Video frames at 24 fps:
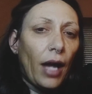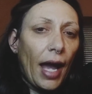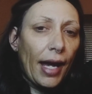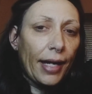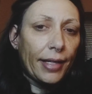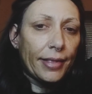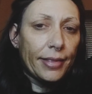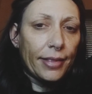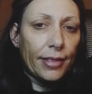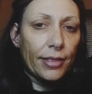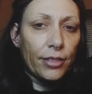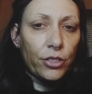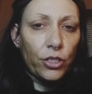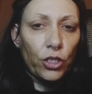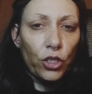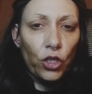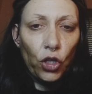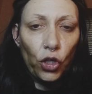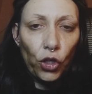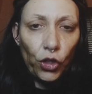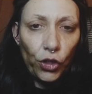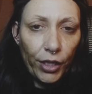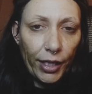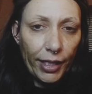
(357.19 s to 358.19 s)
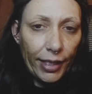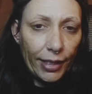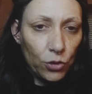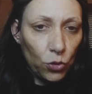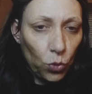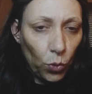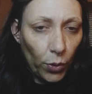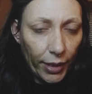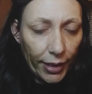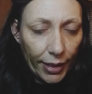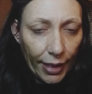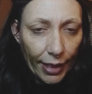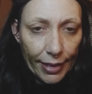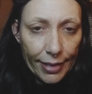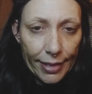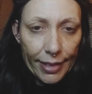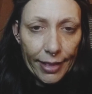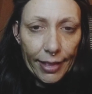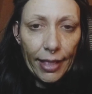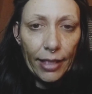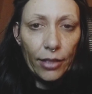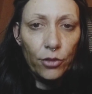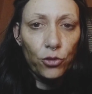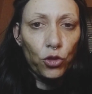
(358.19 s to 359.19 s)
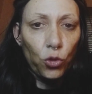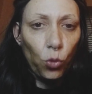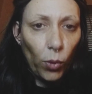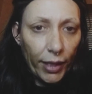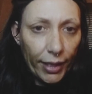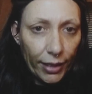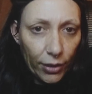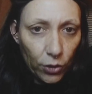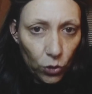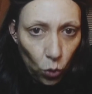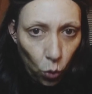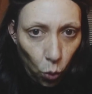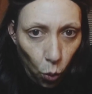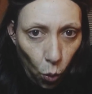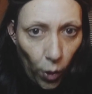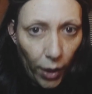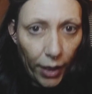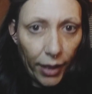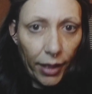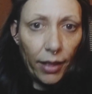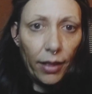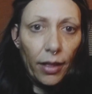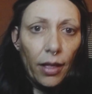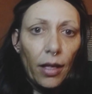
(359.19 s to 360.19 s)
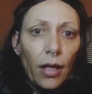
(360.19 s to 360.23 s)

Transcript: accidents occurring in 2019 and 2020,